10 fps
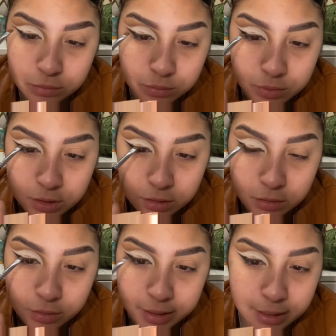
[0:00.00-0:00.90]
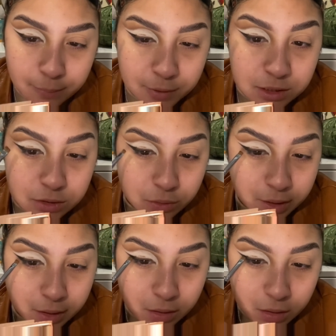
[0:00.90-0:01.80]
went a little ham, but it's okay.
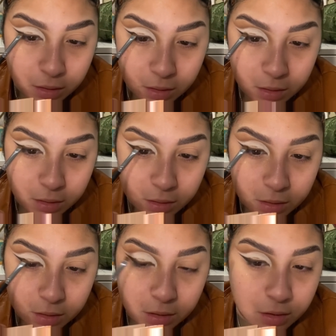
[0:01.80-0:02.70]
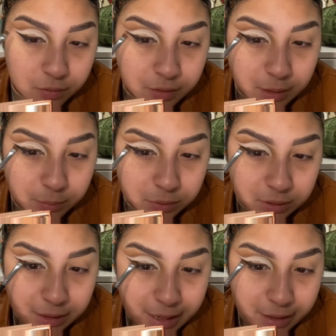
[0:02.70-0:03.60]
Of that black